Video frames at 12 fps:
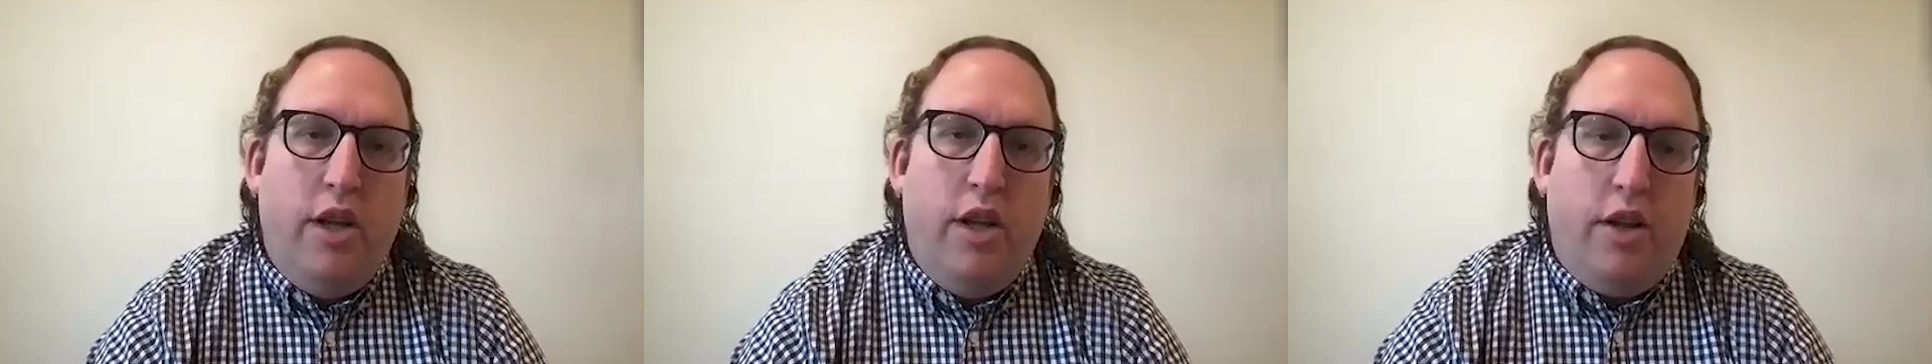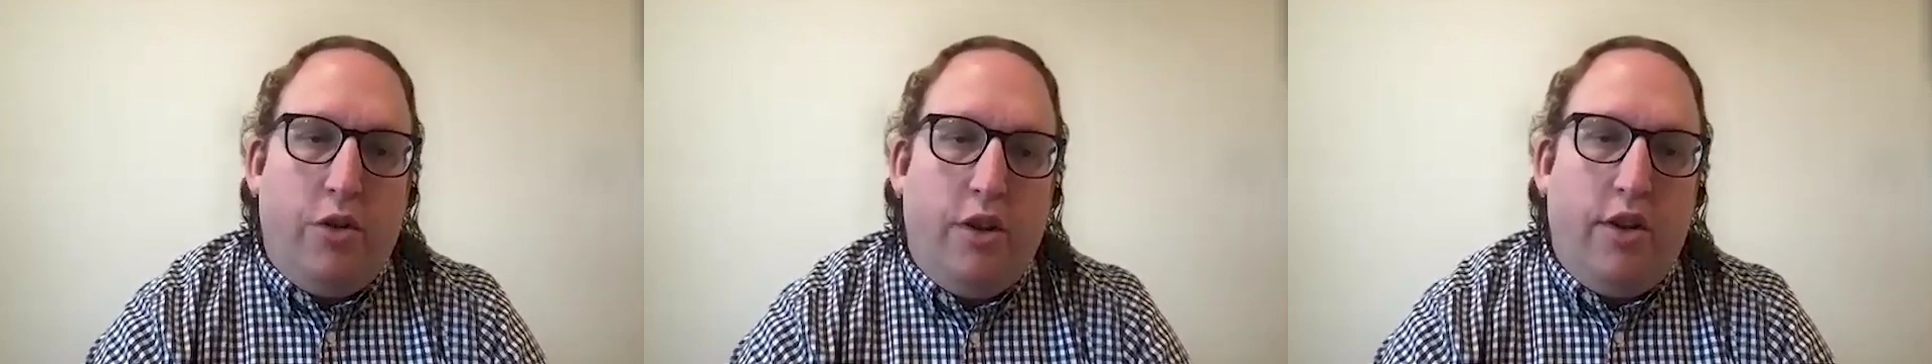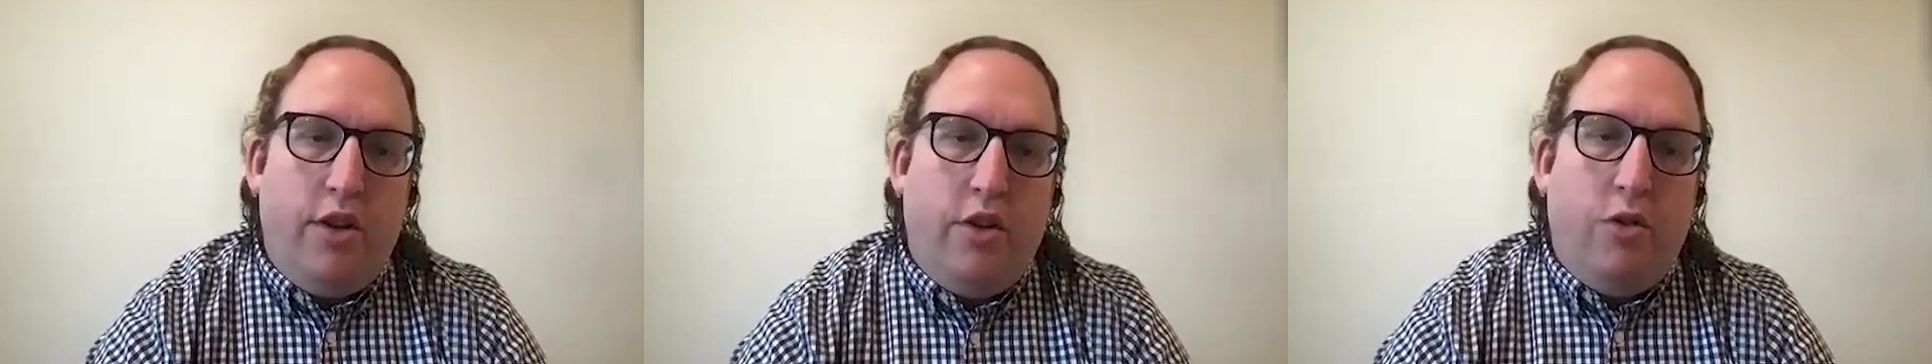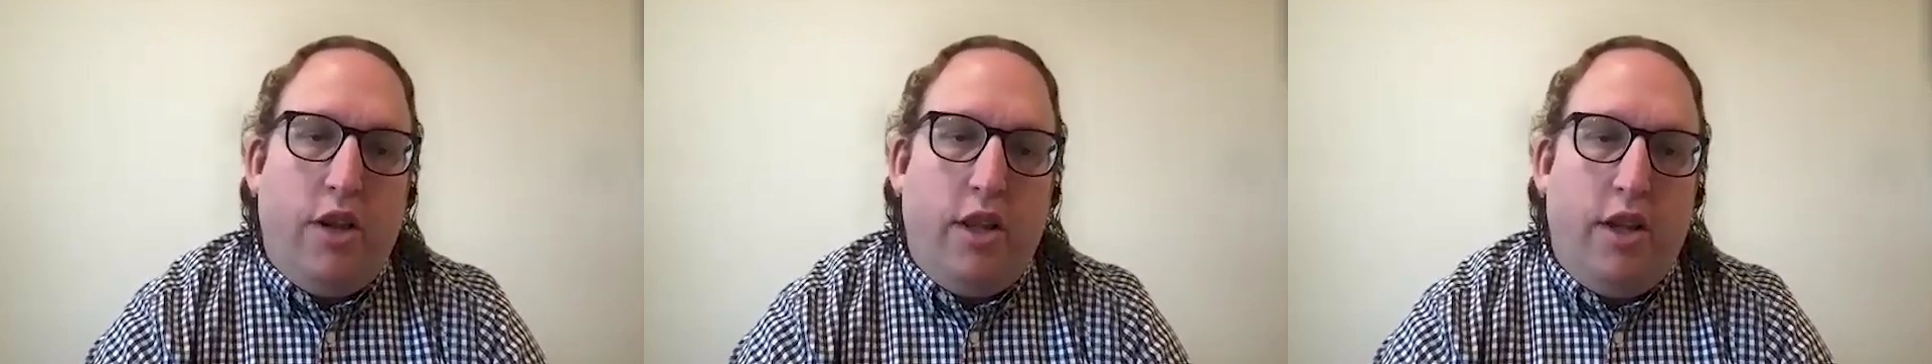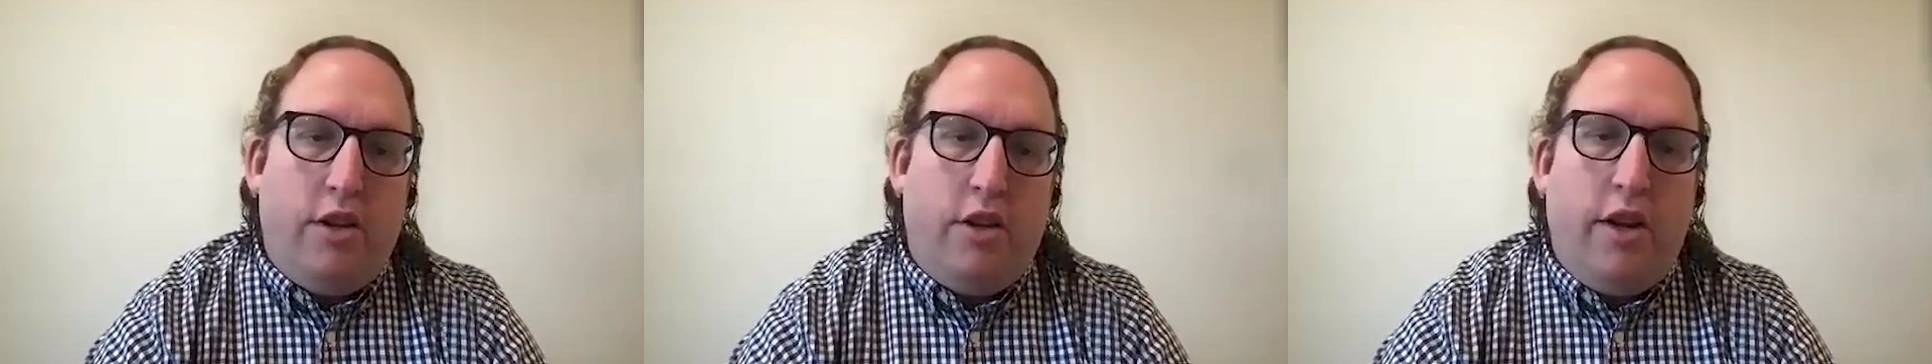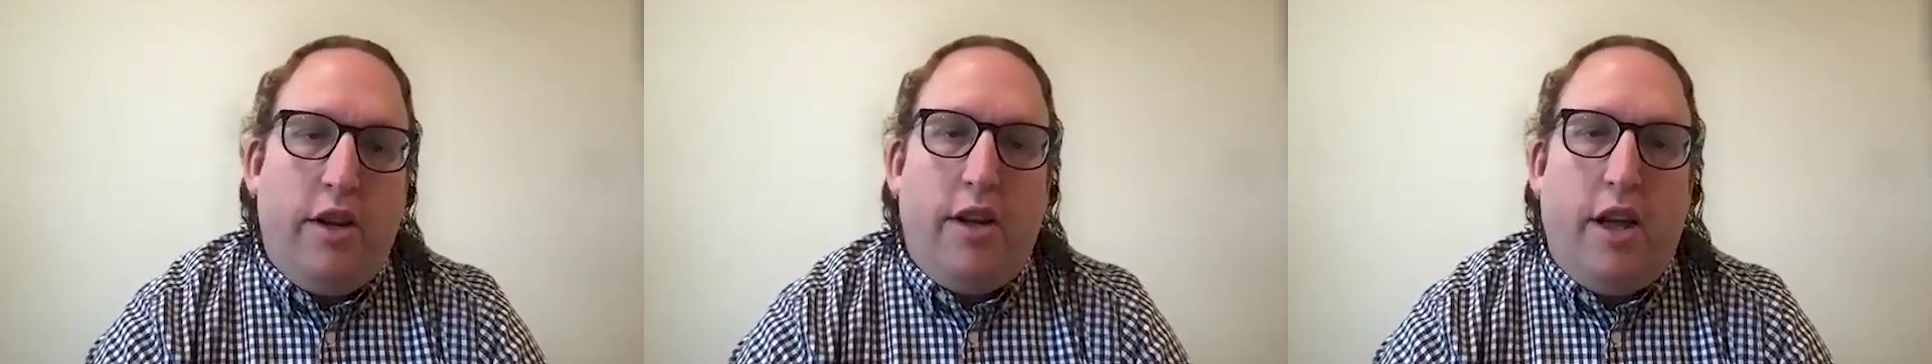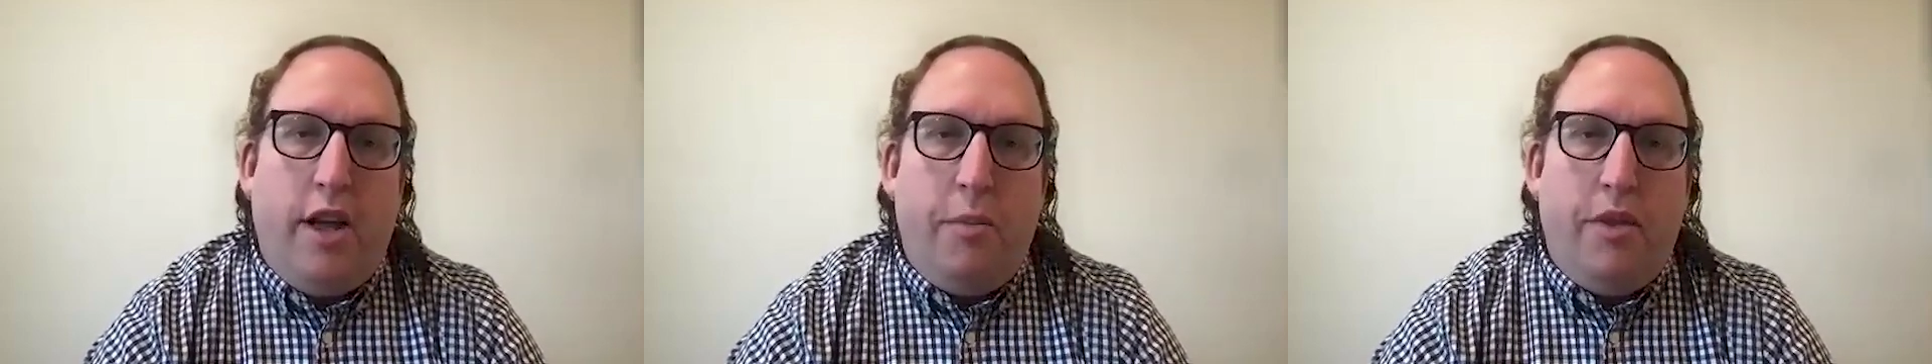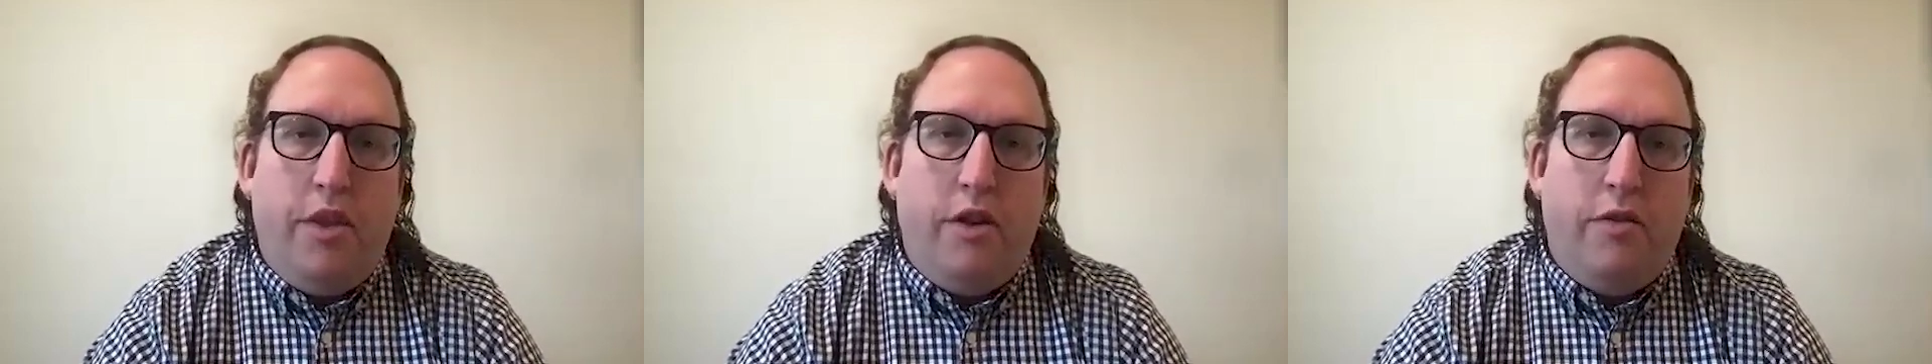And so this is a really exciting time
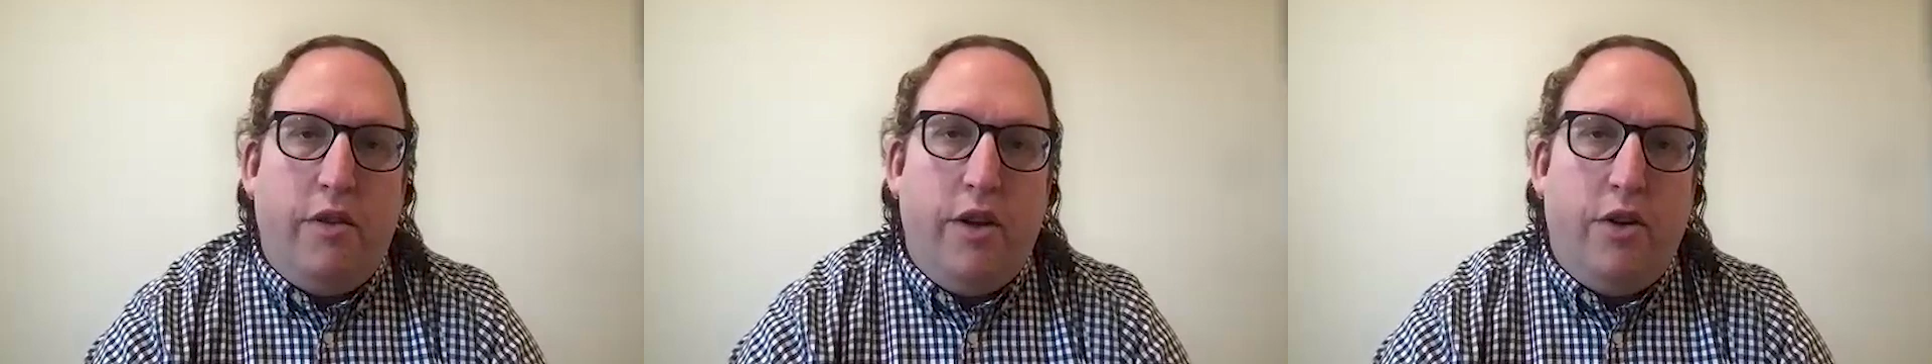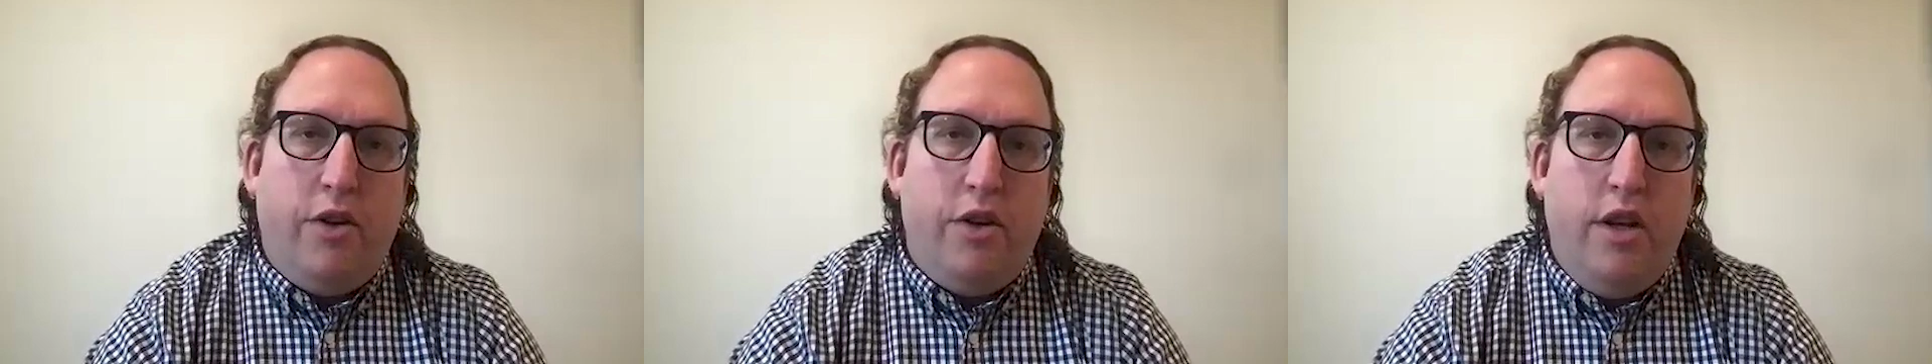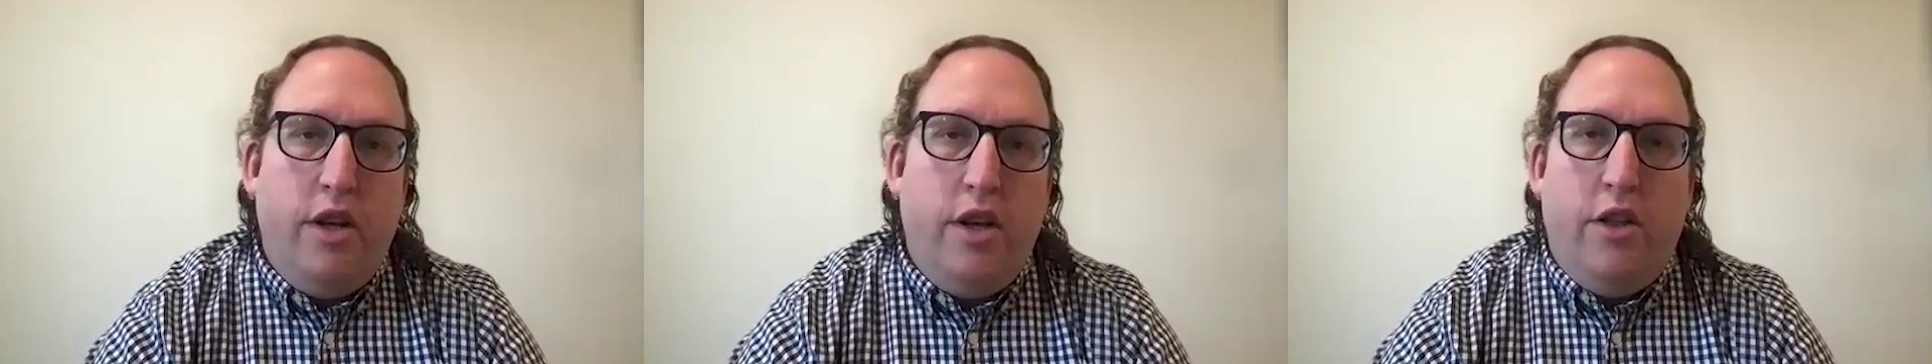in this field,